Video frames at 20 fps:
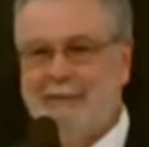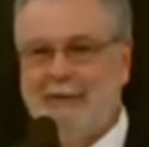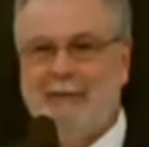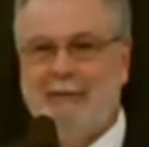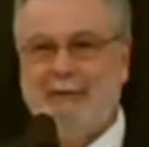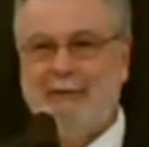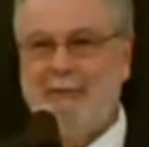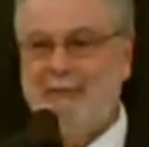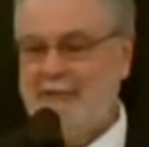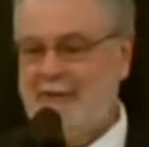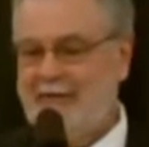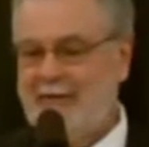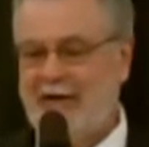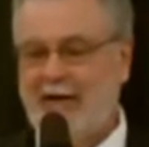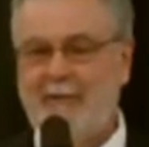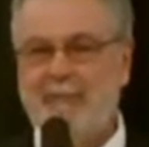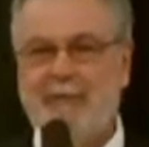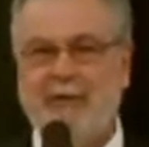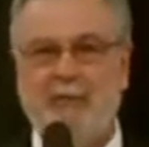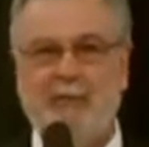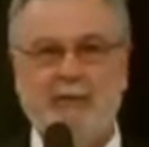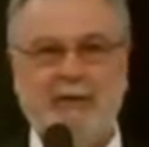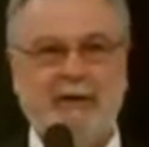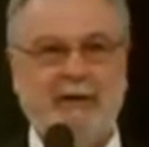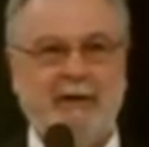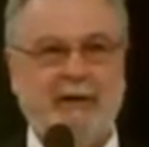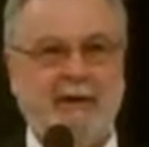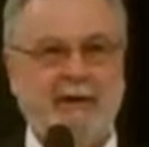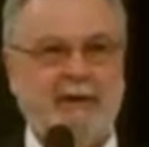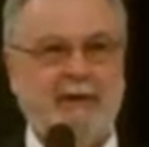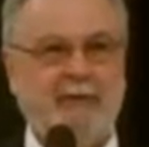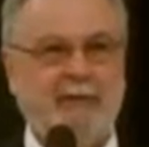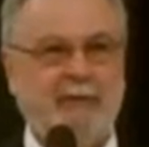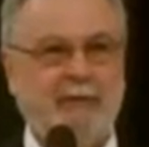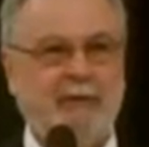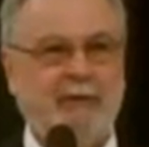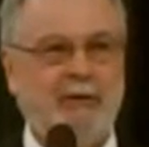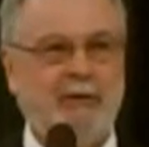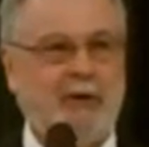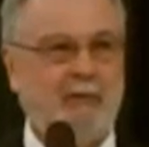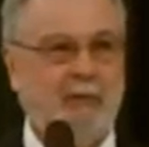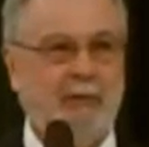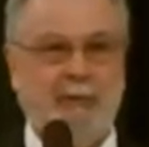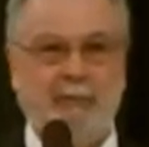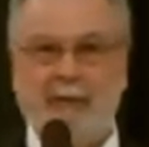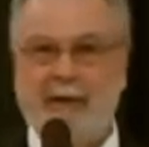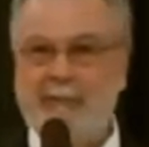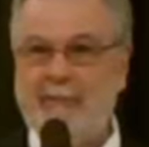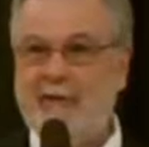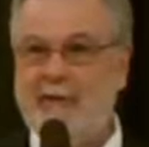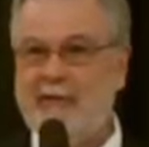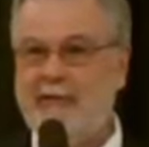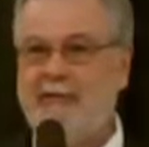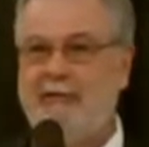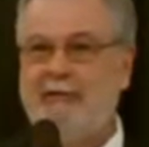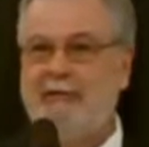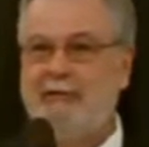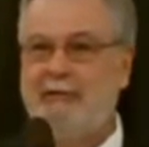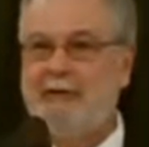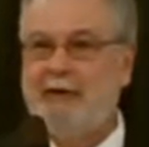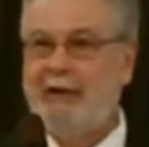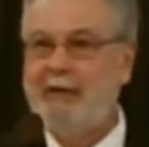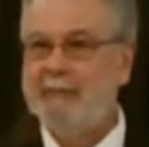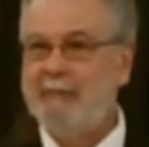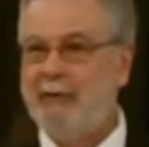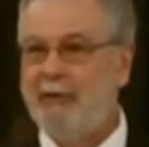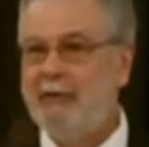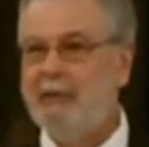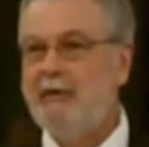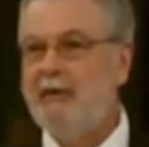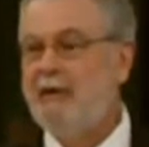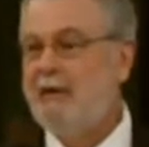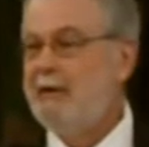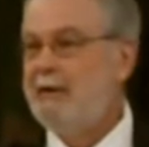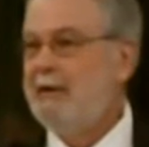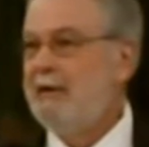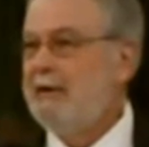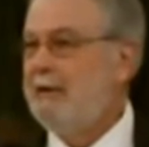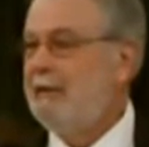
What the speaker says: it was a typo putting it in. So we thought, well, maybe this is a typo.